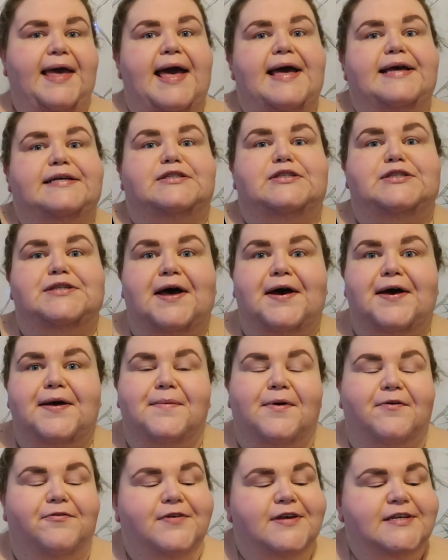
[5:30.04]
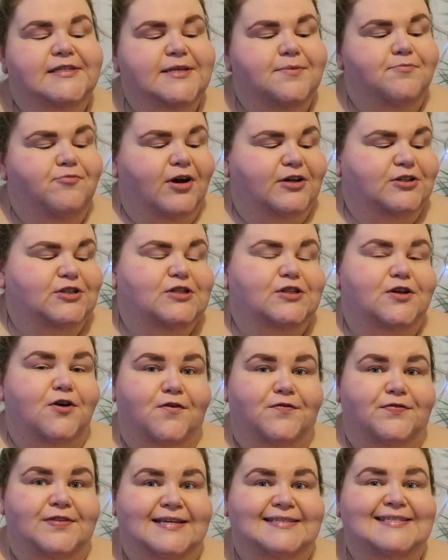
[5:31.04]
okay, so my first impressions
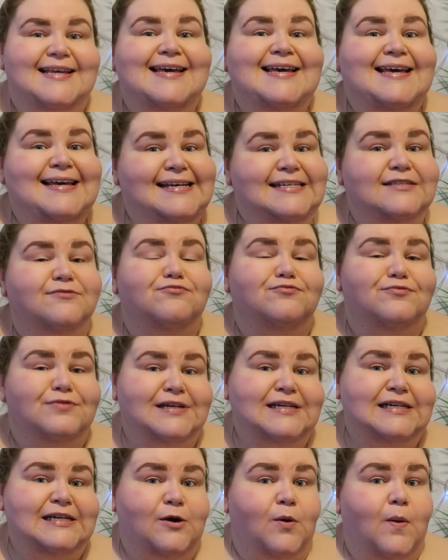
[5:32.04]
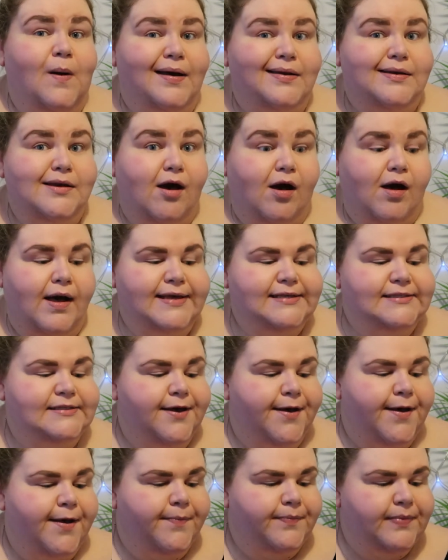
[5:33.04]
of this, it is really quite nice.
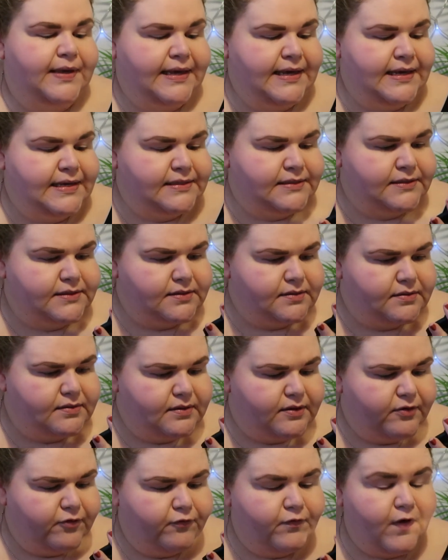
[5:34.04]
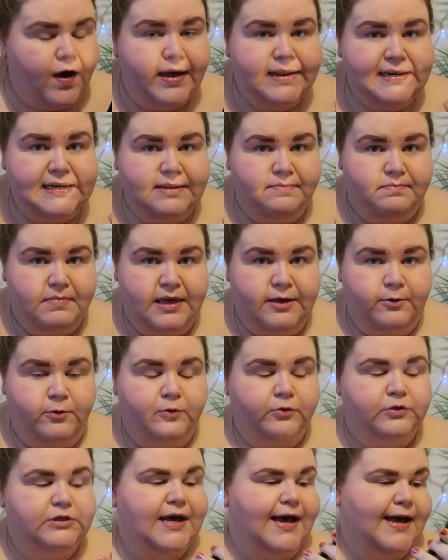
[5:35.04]
It is finely
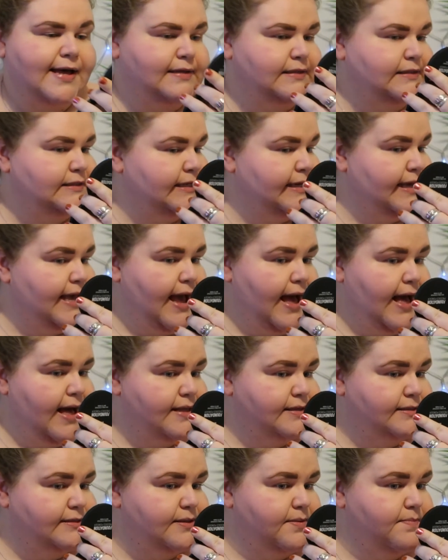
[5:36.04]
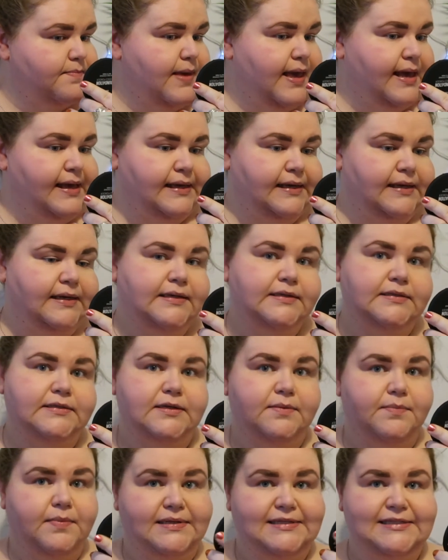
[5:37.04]
milled, and it has
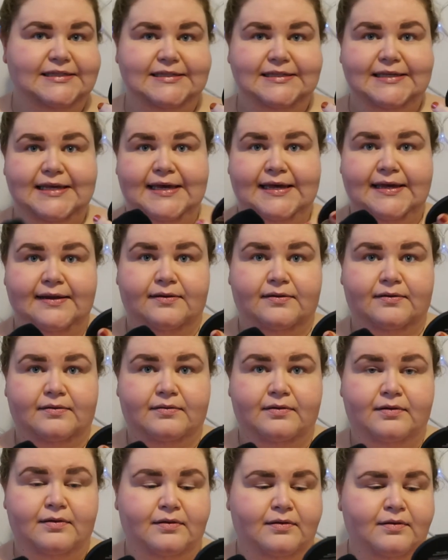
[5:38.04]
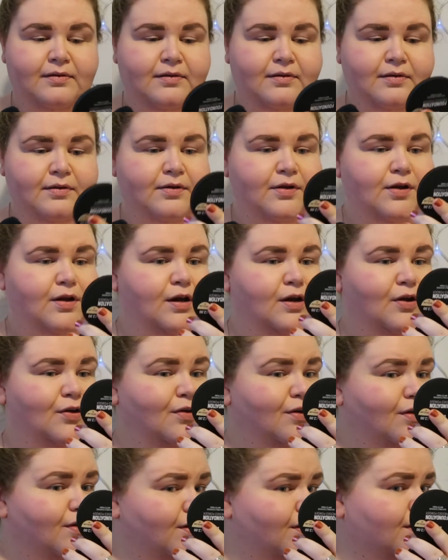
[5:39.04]
made my skin
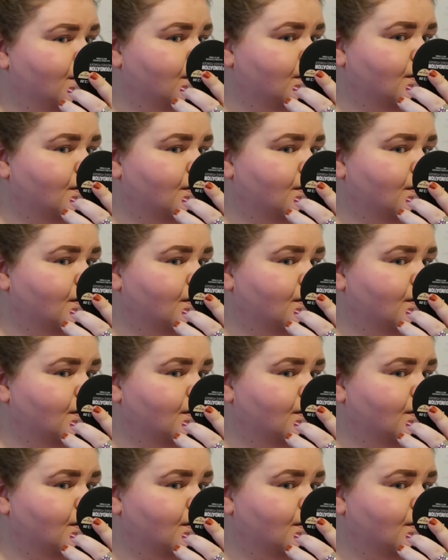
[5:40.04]
look